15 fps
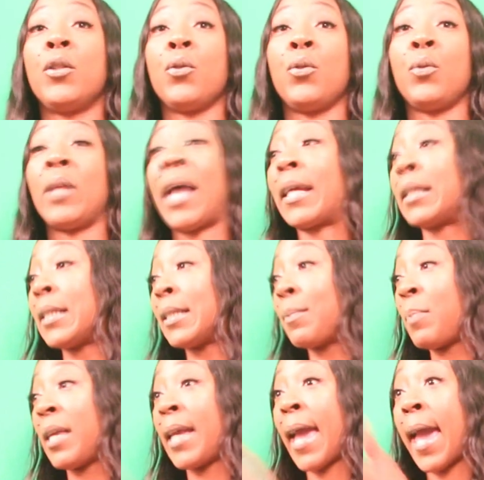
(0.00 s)
Do you like this
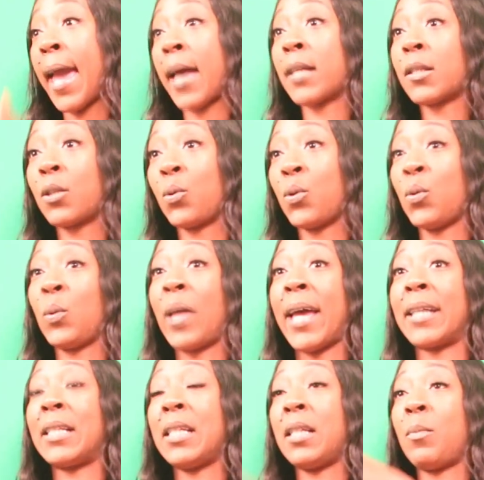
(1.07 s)
big ass? Do you
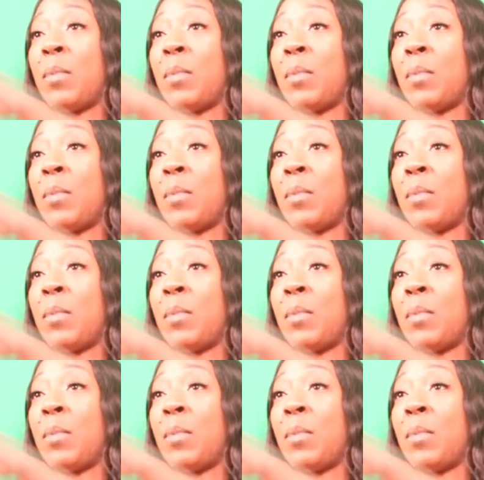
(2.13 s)
like these